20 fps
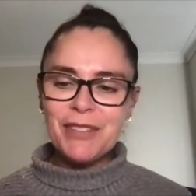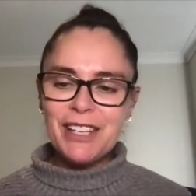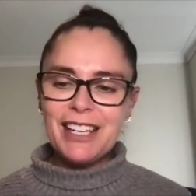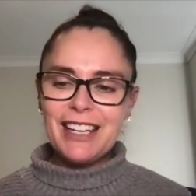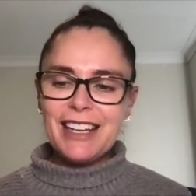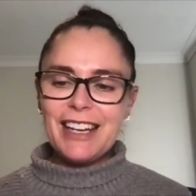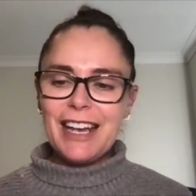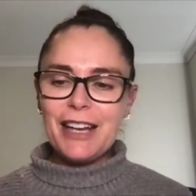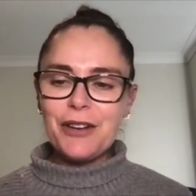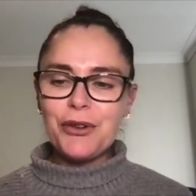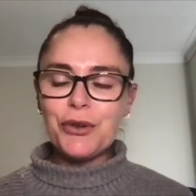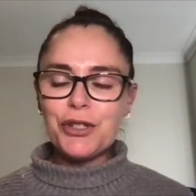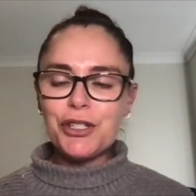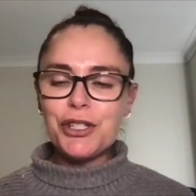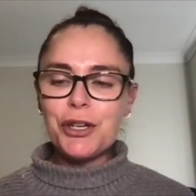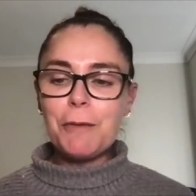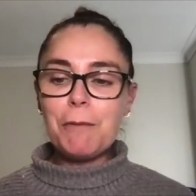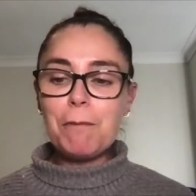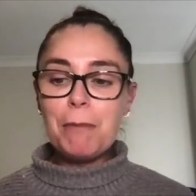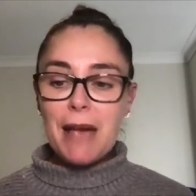And
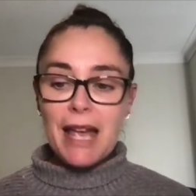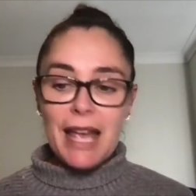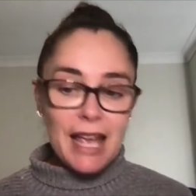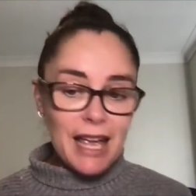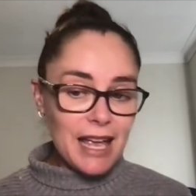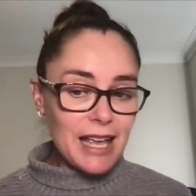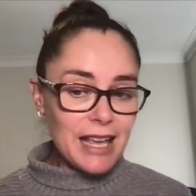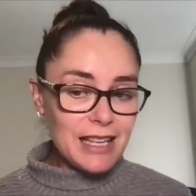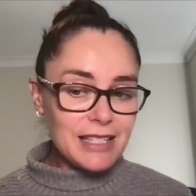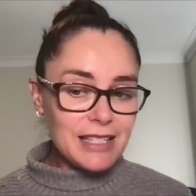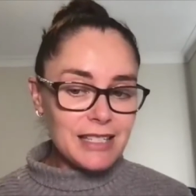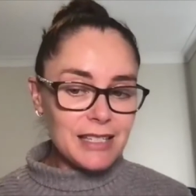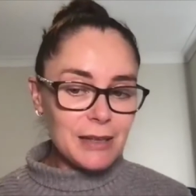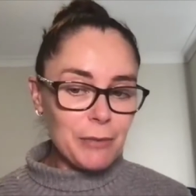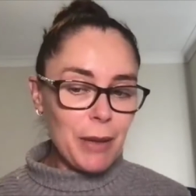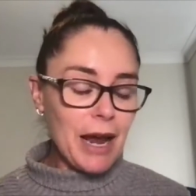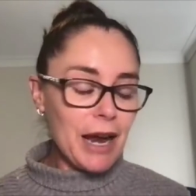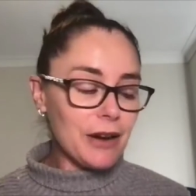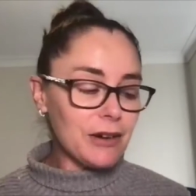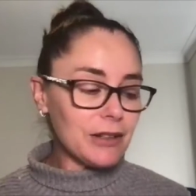also mares,
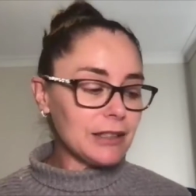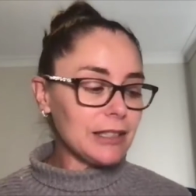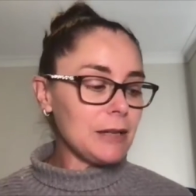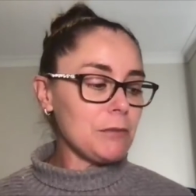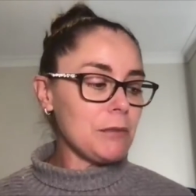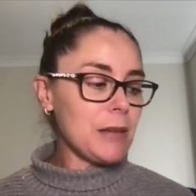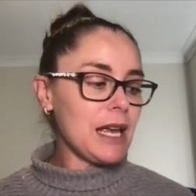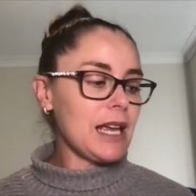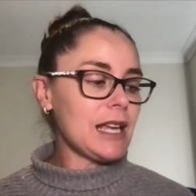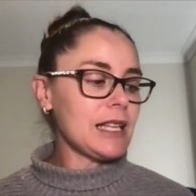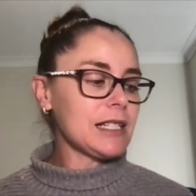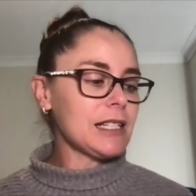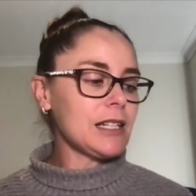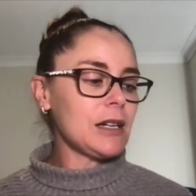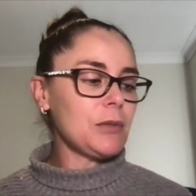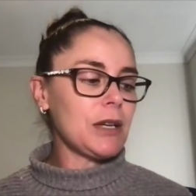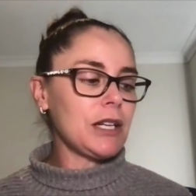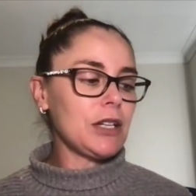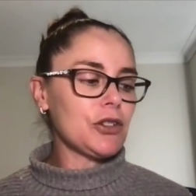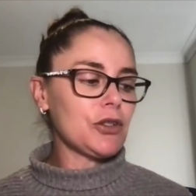apparently mares that
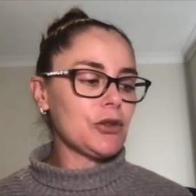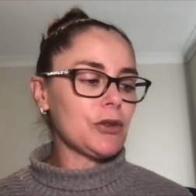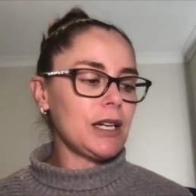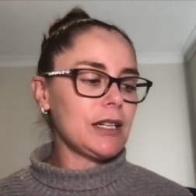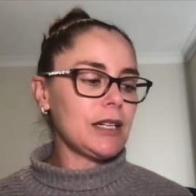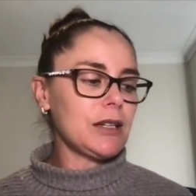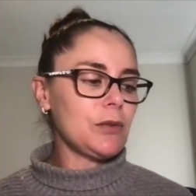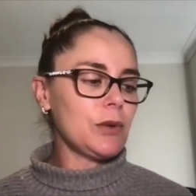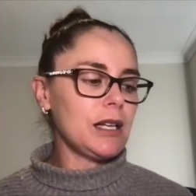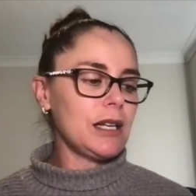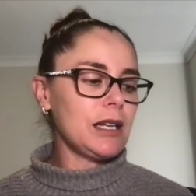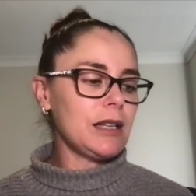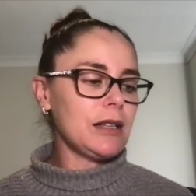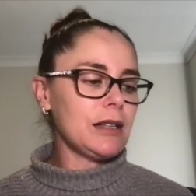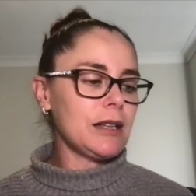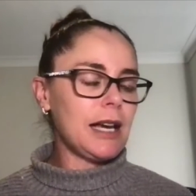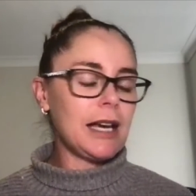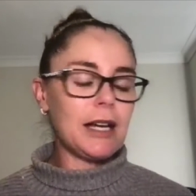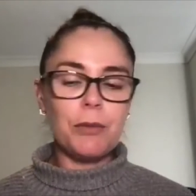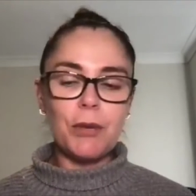have been treated
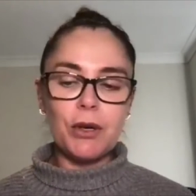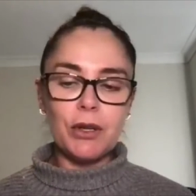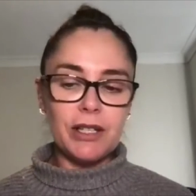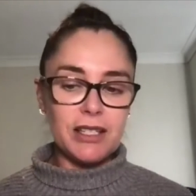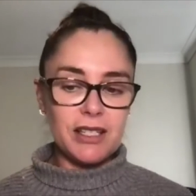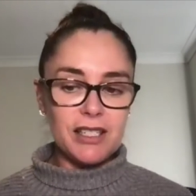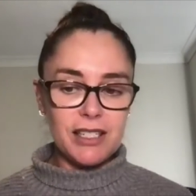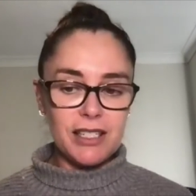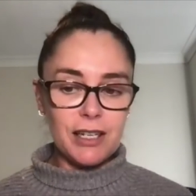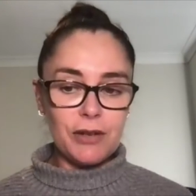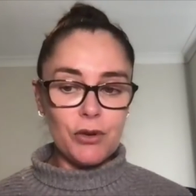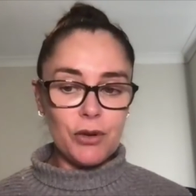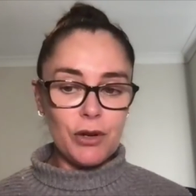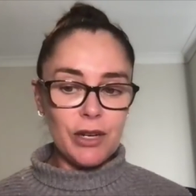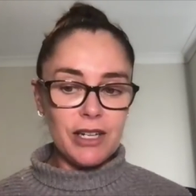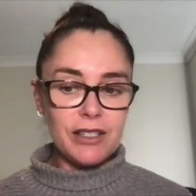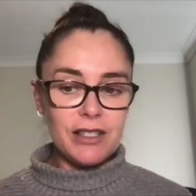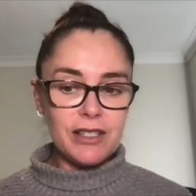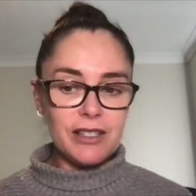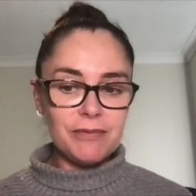with anabolic
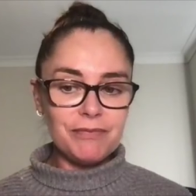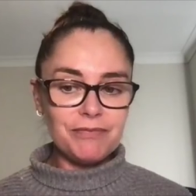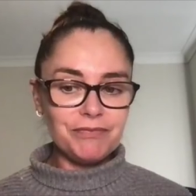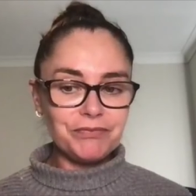steroids,